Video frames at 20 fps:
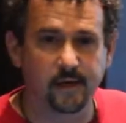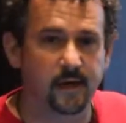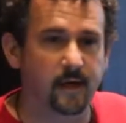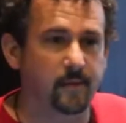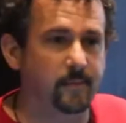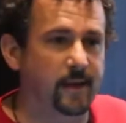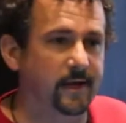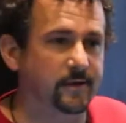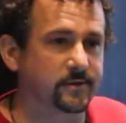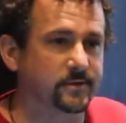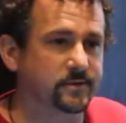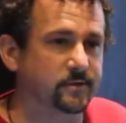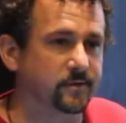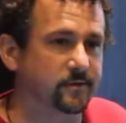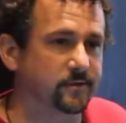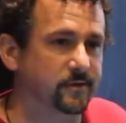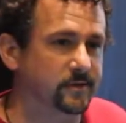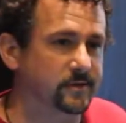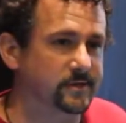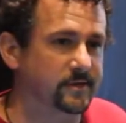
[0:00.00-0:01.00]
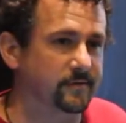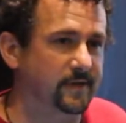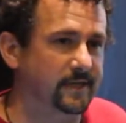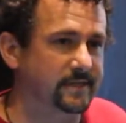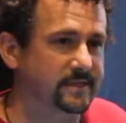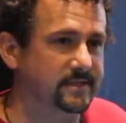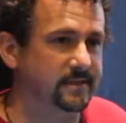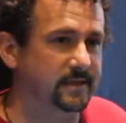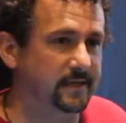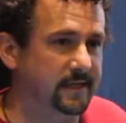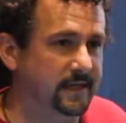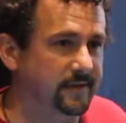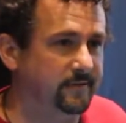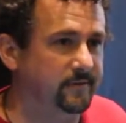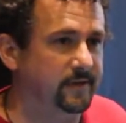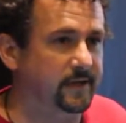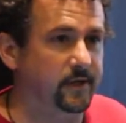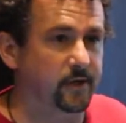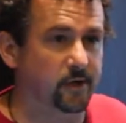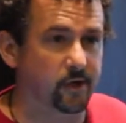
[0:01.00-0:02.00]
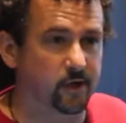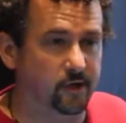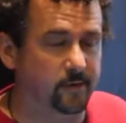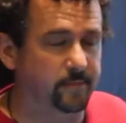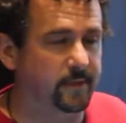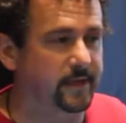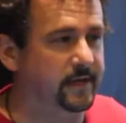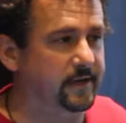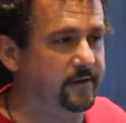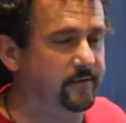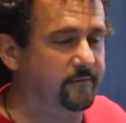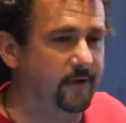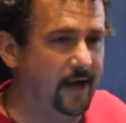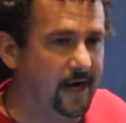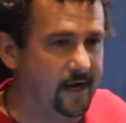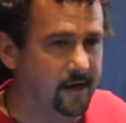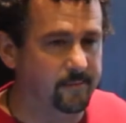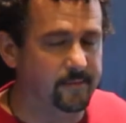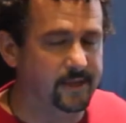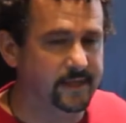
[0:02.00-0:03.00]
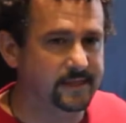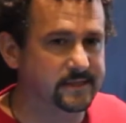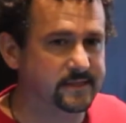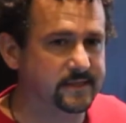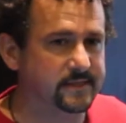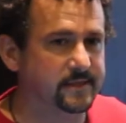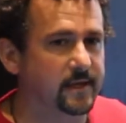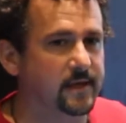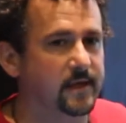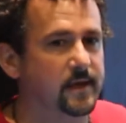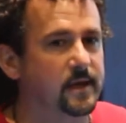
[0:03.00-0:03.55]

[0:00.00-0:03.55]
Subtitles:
About 2/3 of us live in urban environments.